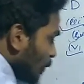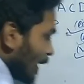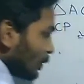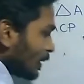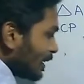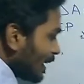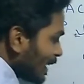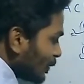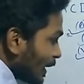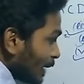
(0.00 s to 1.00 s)
what we can
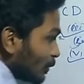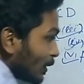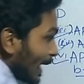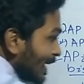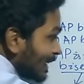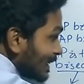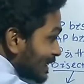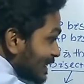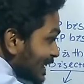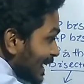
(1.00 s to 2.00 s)
write? We have to write
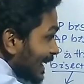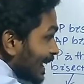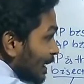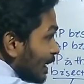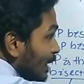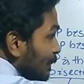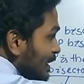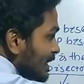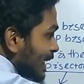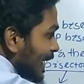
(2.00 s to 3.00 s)
that this angle
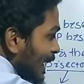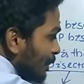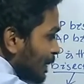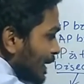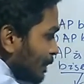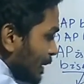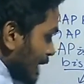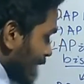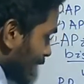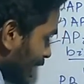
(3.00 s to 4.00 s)
means
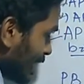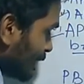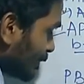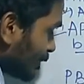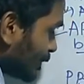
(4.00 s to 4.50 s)
APB angle